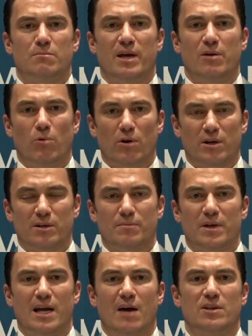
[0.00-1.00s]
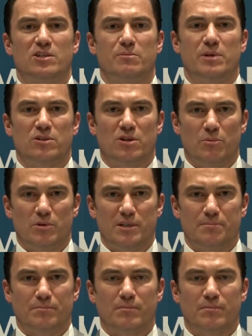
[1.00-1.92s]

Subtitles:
may work and how they should be interpreted.